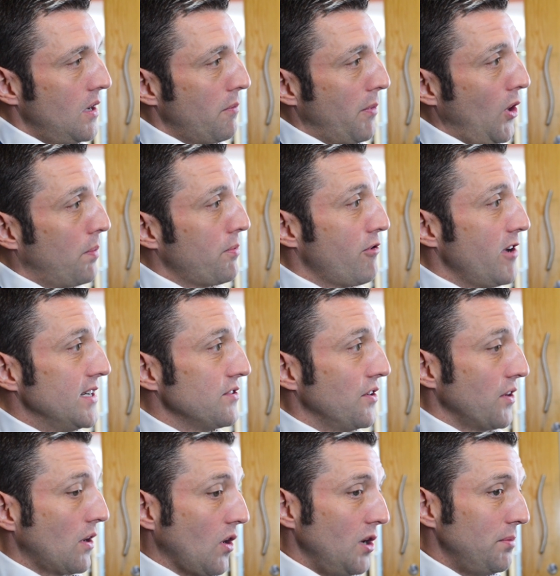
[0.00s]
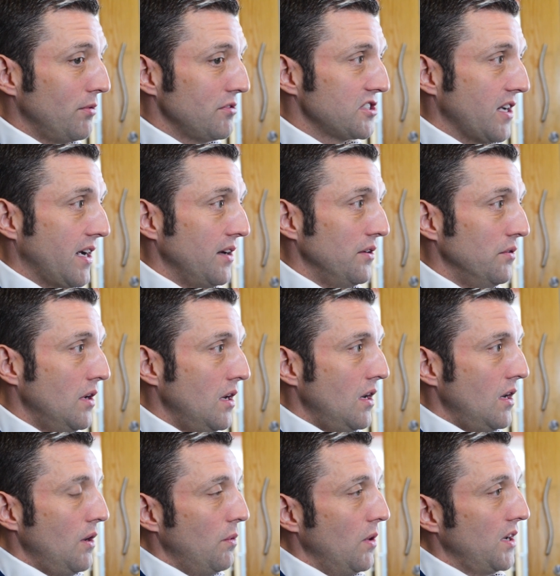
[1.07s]
We operate on a global scale,
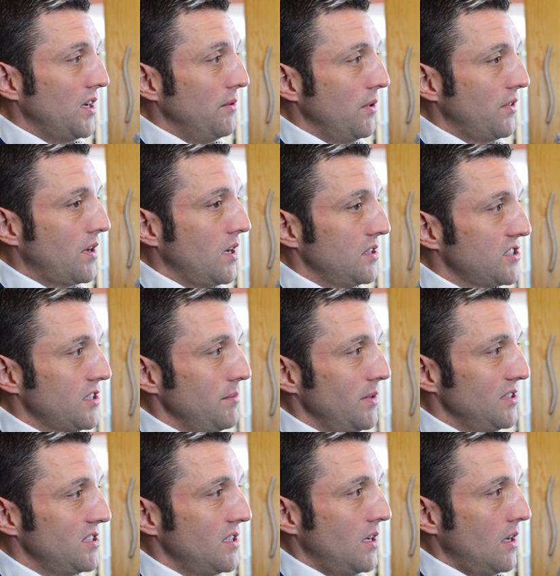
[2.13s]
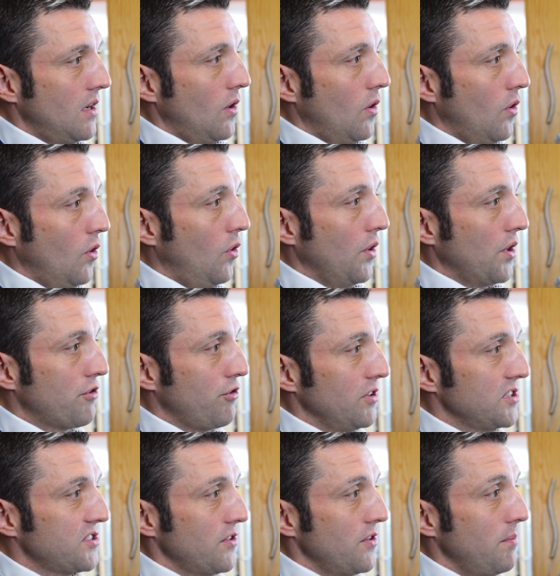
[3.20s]
working with customers all
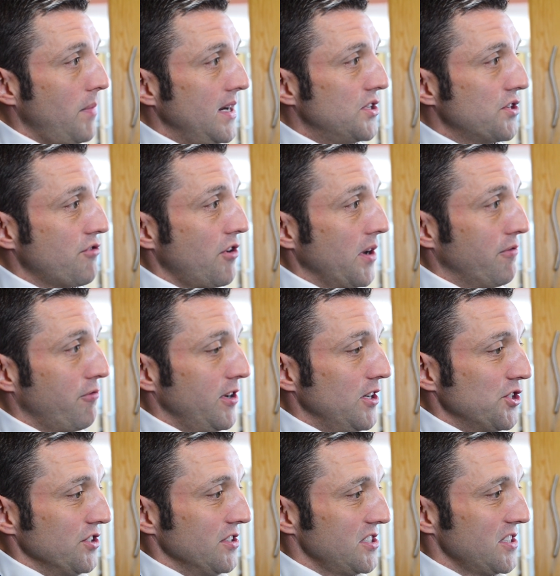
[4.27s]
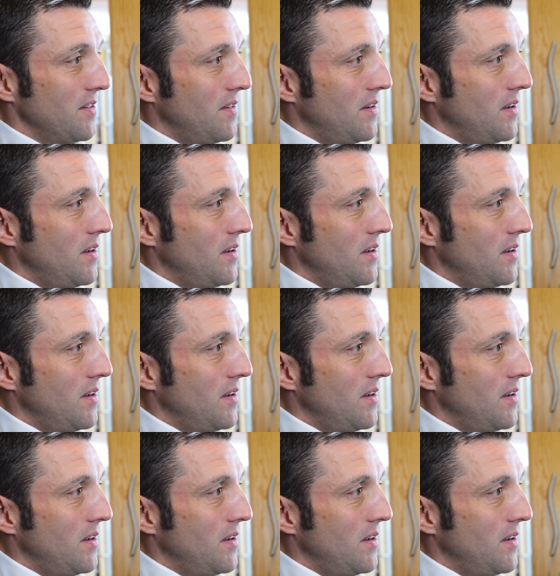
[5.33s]
across the major growing regions.